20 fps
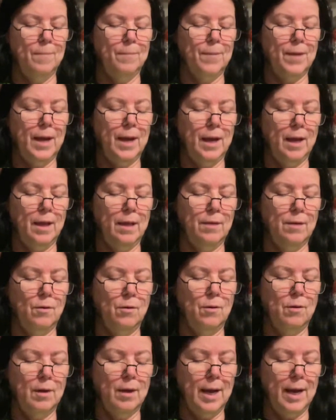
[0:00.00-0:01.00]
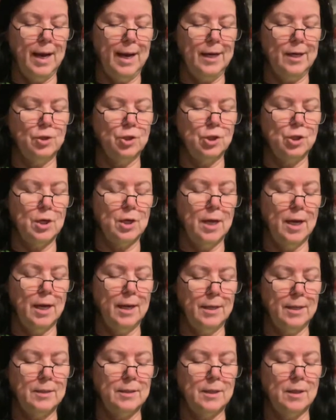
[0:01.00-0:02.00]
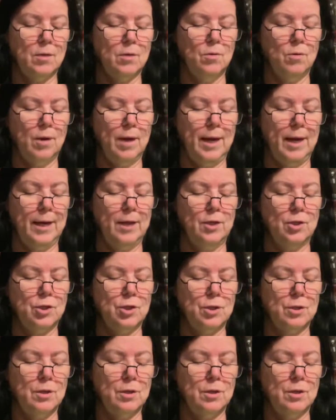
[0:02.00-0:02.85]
Heather. H. Honeysuckle. H.